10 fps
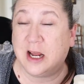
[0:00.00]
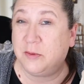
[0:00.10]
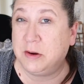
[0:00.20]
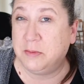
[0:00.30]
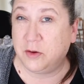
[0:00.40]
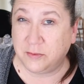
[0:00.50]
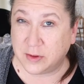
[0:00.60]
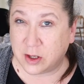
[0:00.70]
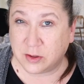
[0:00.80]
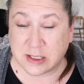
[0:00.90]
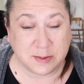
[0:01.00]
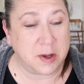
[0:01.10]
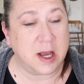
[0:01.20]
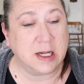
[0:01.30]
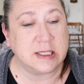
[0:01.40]
remove those
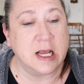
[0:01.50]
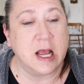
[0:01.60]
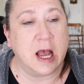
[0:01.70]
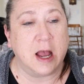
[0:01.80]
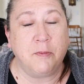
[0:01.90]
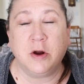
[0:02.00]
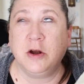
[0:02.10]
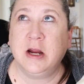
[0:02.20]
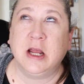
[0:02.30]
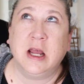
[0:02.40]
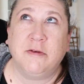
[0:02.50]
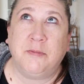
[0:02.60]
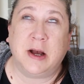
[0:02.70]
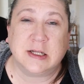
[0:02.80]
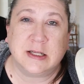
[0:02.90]
spots. I'm wondering if
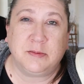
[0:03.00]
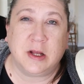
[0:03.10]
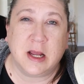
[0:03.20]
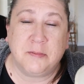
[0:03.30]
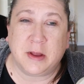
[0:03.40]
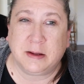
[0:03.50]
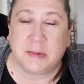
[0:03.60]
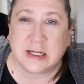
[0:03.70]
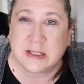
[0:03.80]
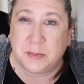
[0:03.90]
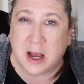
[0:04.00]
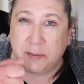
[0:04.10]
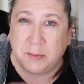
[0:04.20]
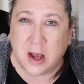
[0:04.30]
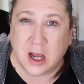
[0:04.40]
possibly like my
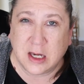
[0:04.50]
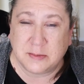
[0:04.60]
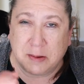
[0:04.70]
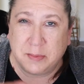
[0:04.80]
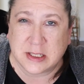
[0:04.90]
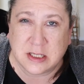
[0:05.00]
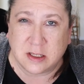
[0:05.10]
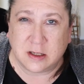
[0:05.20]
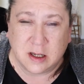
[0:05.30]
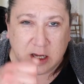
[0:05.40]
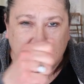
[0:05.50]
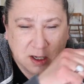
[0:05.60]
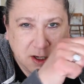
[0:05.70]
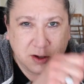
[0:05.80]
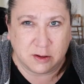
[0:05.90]
SpotBot, my Bissell,
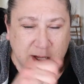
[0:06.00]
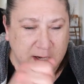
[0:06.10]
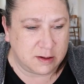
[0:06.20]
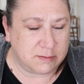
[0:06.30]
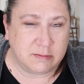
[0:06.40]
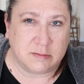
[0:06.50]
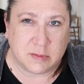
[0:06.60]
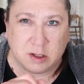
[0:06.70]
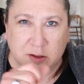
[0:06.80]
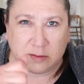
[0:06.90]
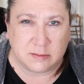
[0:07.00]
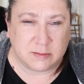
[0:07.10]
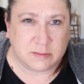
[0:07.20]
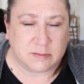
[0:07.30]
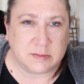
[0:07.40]
you know, like little
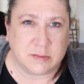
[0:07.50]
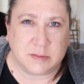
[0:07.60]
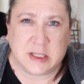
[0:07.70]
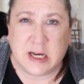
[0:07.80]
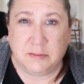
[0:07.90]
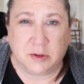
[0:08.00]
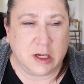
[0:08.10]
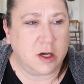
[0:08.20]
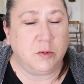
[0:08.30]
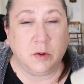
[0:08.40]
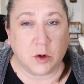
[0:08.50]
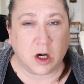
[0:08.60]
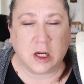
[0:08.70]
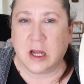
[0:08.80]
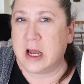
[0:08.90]
steam cleaner would
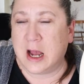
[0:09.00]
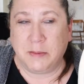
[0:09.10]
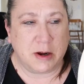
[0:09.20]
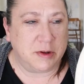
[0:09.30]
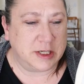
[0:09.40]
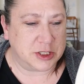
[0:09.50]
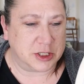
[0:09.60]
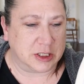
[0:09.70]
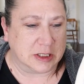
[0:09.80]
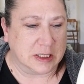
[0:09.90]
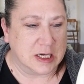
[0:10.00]
work. I'm not really sure.